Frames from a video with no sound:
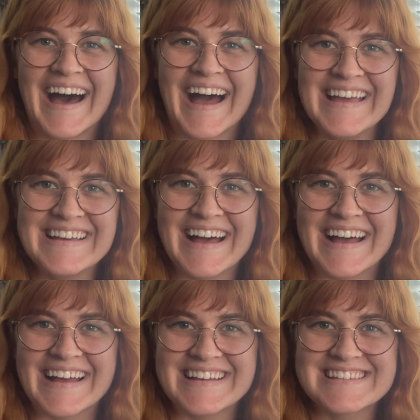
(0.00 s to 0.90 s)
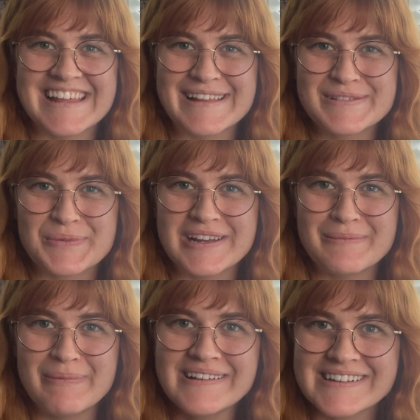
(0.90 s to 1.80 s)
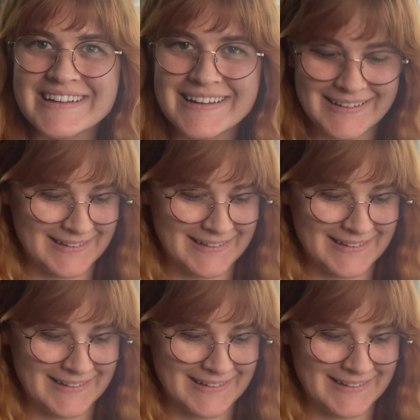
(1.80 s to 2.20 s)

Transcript: Hi guys, let's read a book.